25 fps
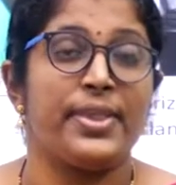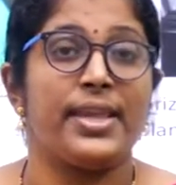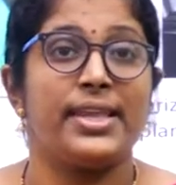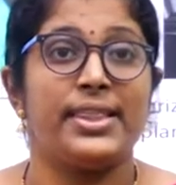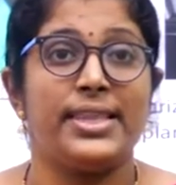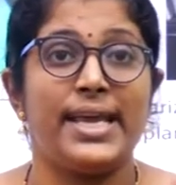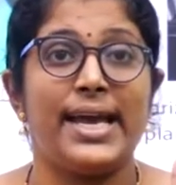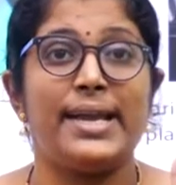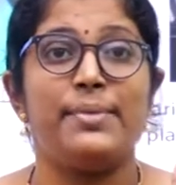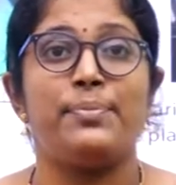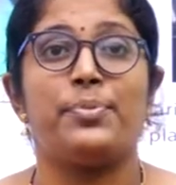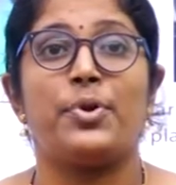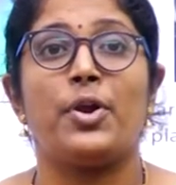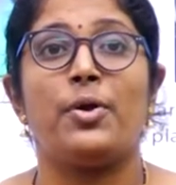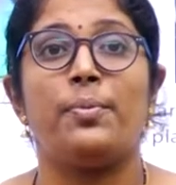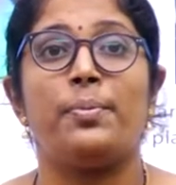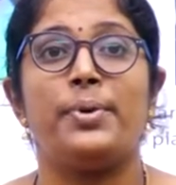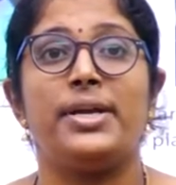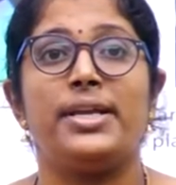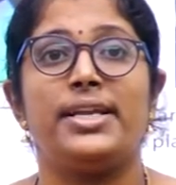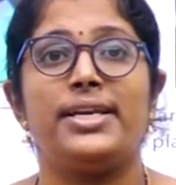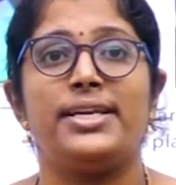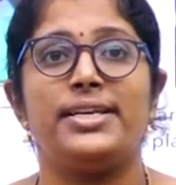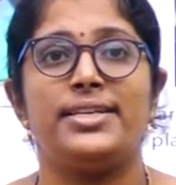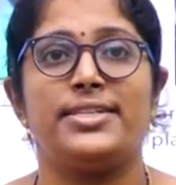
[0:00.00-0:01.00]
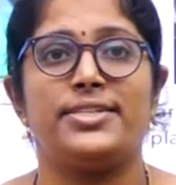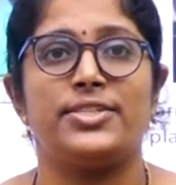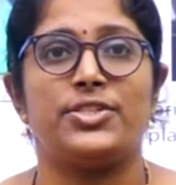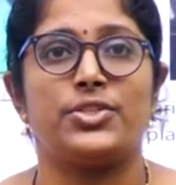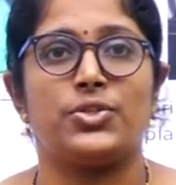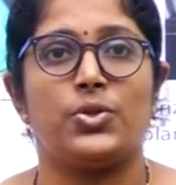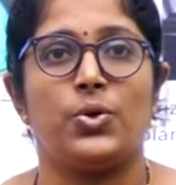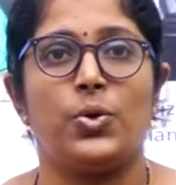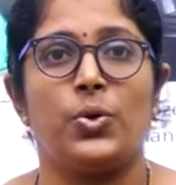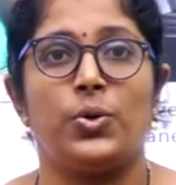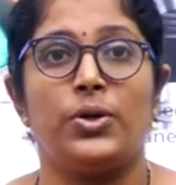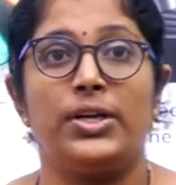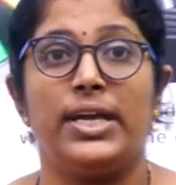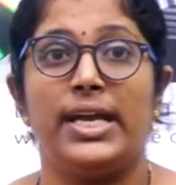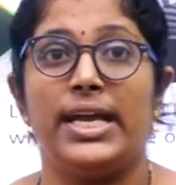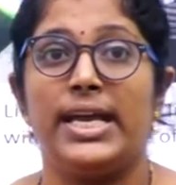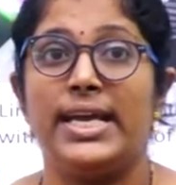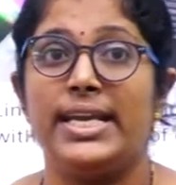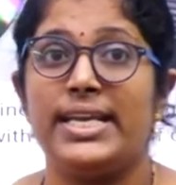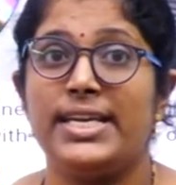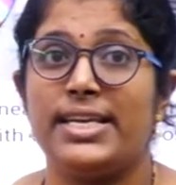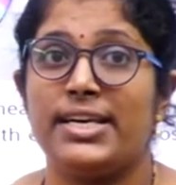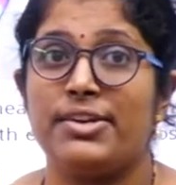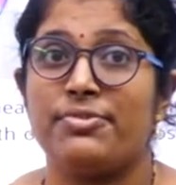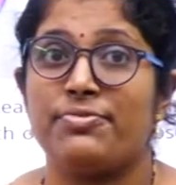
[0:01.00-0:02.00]
That property is called
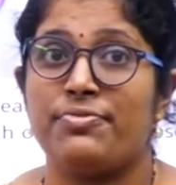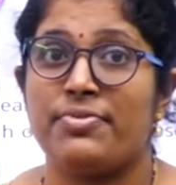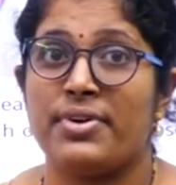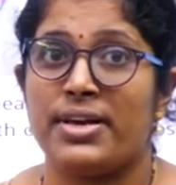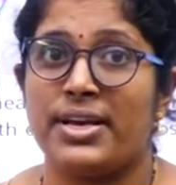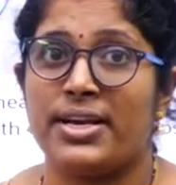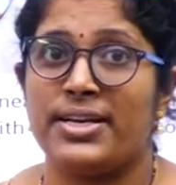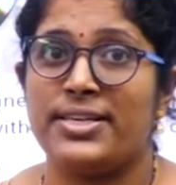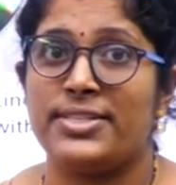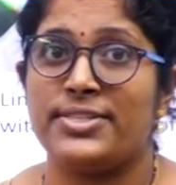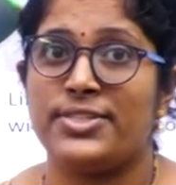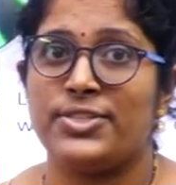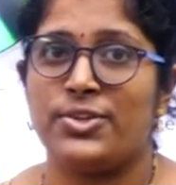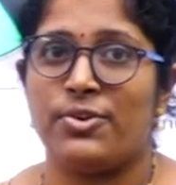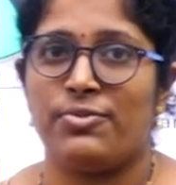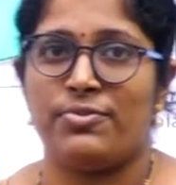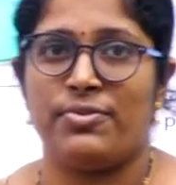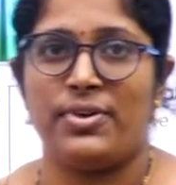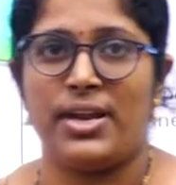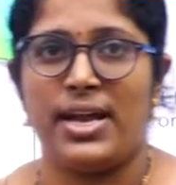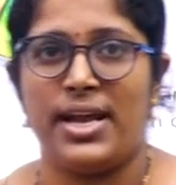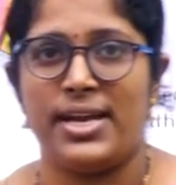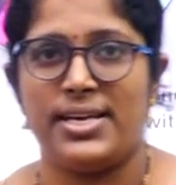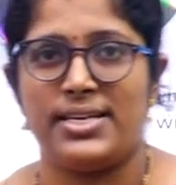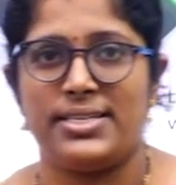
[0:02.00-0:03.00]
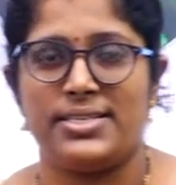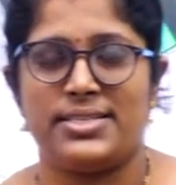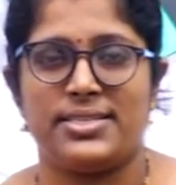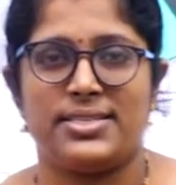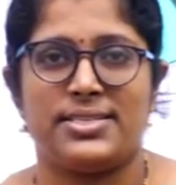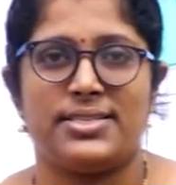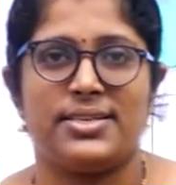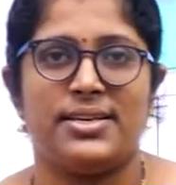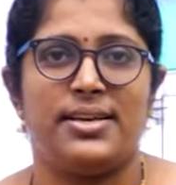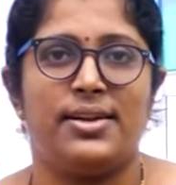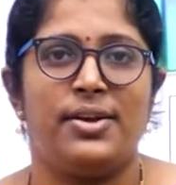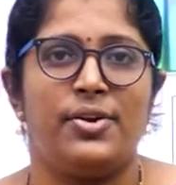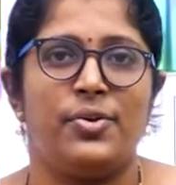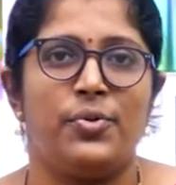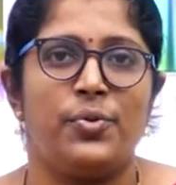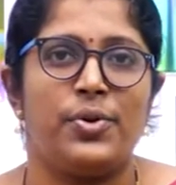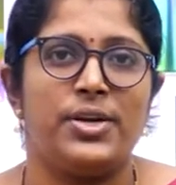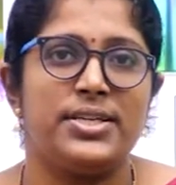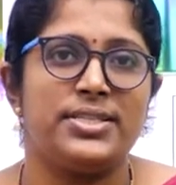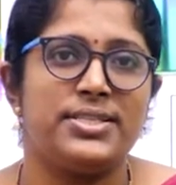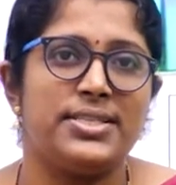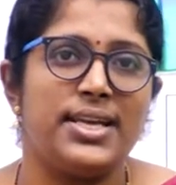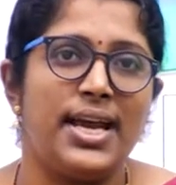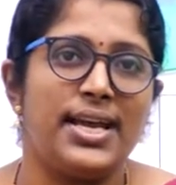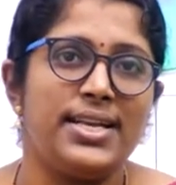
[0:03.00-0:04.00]
interference of light. What
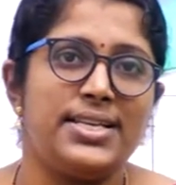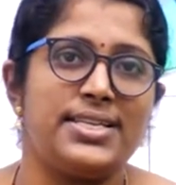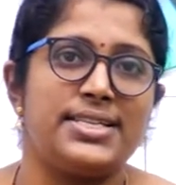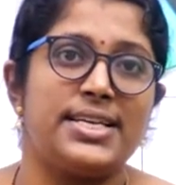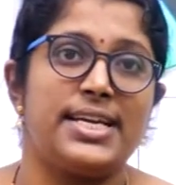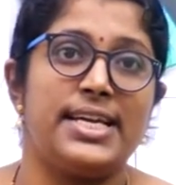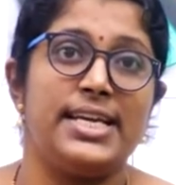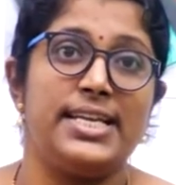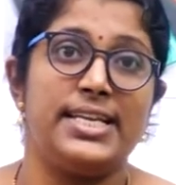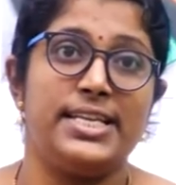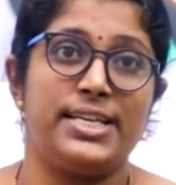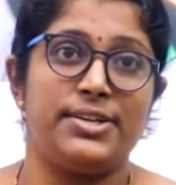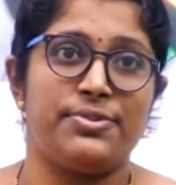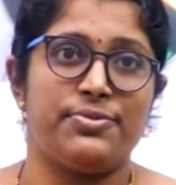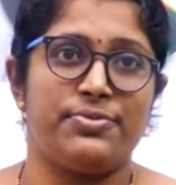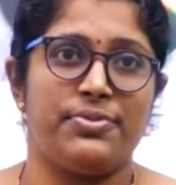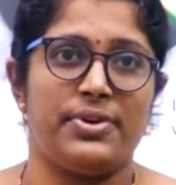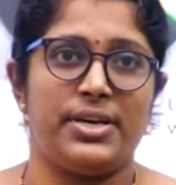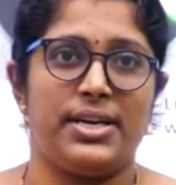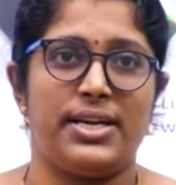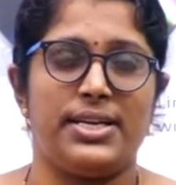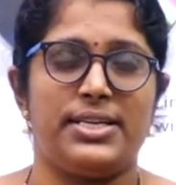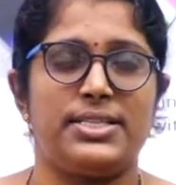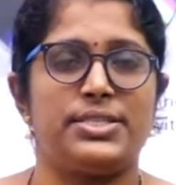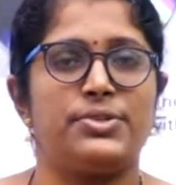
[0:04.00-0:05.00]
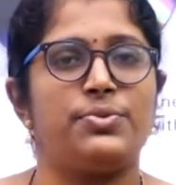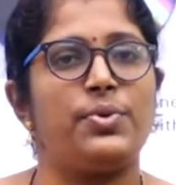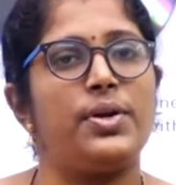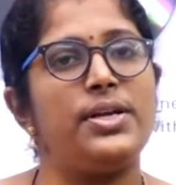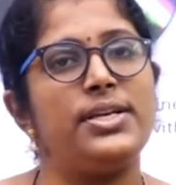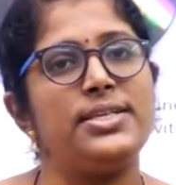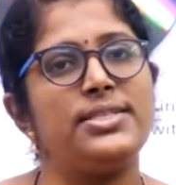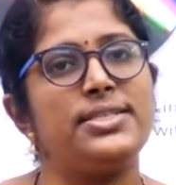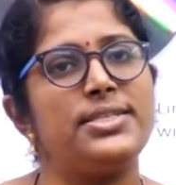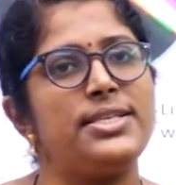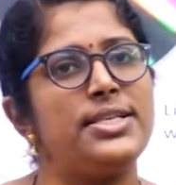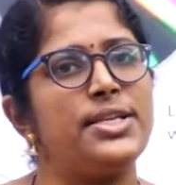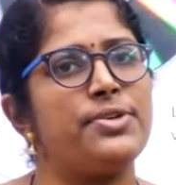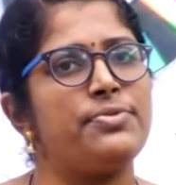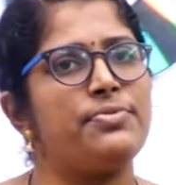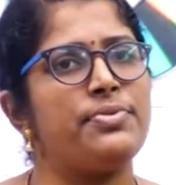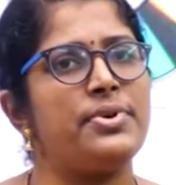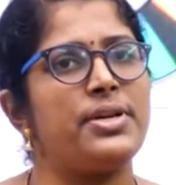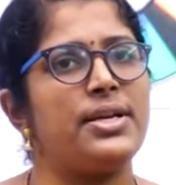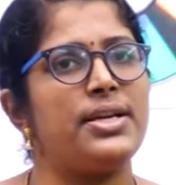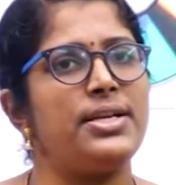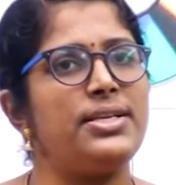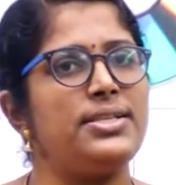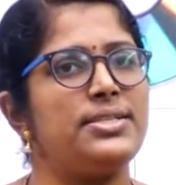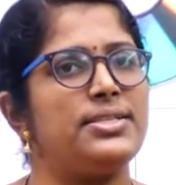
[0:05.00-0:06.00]
is that? Interference. What is
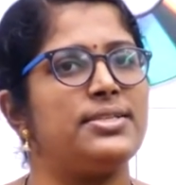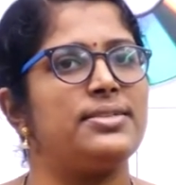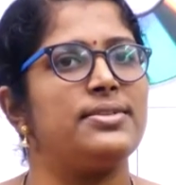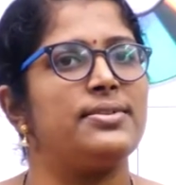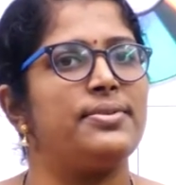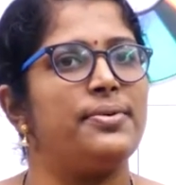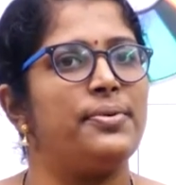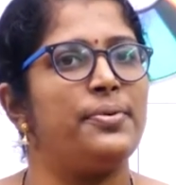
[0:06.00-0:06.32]
interference?